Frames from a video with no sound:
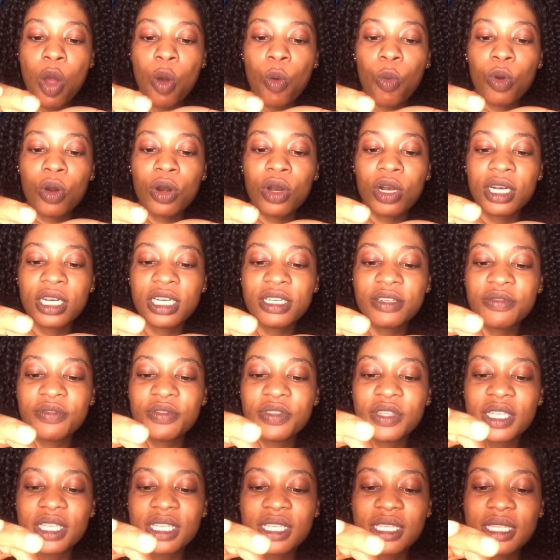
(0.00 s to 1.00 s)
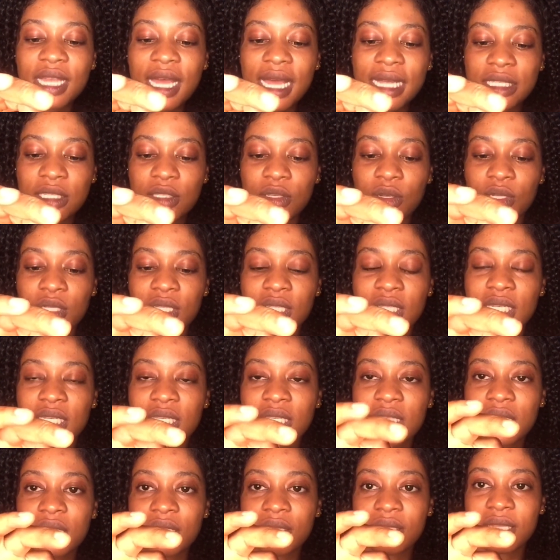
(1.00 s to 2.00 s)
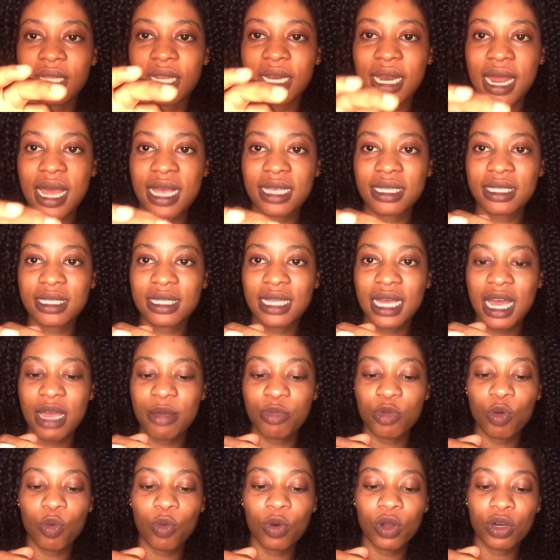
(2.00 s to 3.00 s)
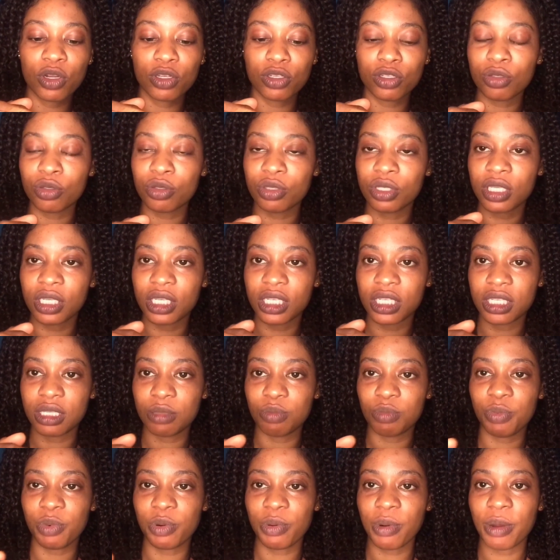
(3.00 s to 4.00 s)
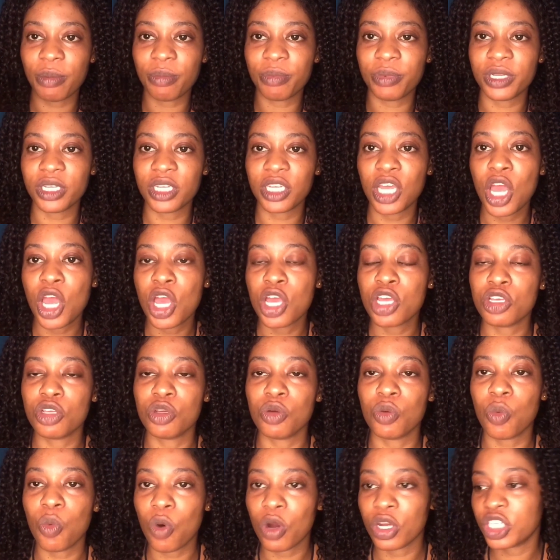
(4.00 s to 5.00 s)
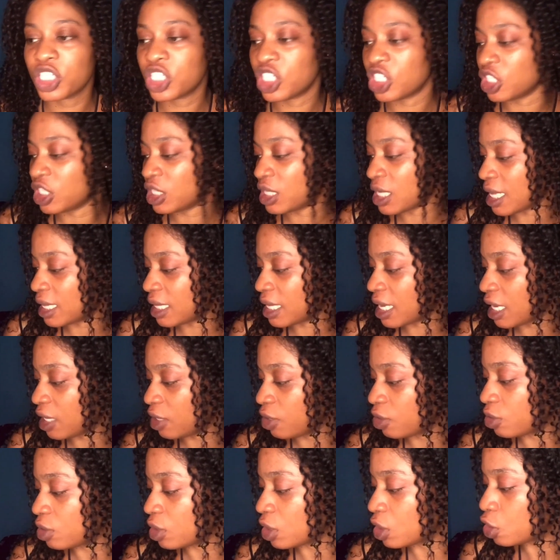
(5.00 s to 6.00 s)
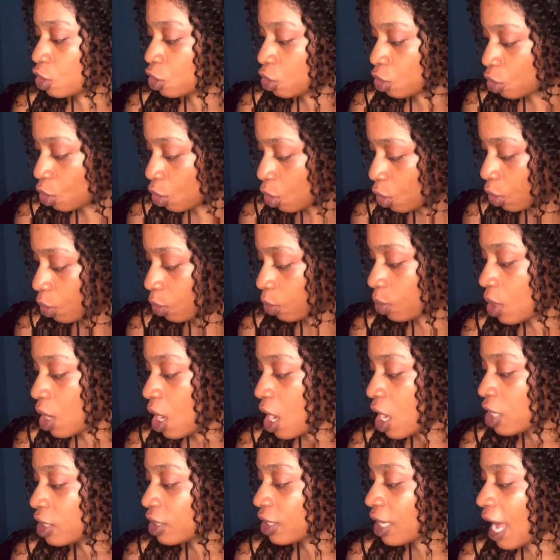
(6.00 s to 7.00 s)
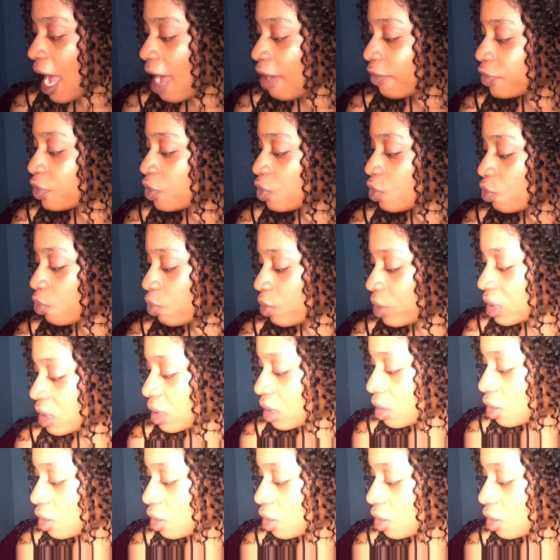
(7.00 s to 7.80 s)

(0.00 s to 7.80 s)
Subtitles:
want to leave this dirt on this till the next time you want to use it. Probably you wash it and then use it. No, you have to rinse